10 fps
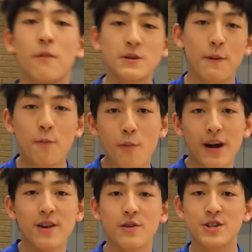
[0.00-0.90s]
Most people might
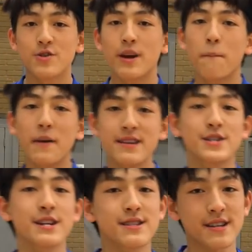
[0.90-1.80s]
know the string
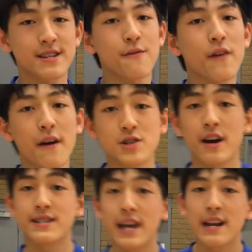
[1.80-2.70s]
BG65
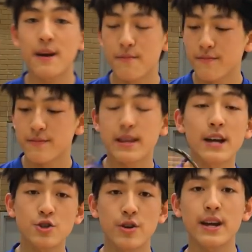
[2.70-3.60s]
Titanium. That
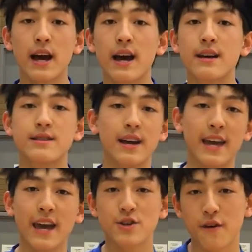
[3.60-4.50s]
string has a
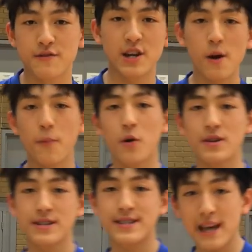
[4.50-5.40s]
gauge of
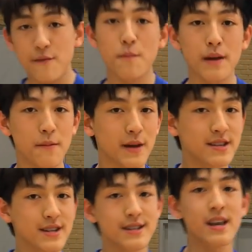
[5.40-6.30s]
0.7
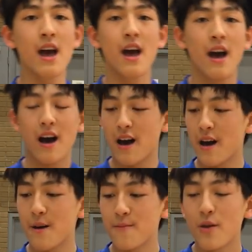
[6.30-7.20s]
millimeters,
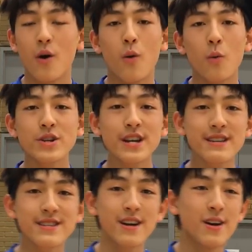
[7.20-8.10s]
which is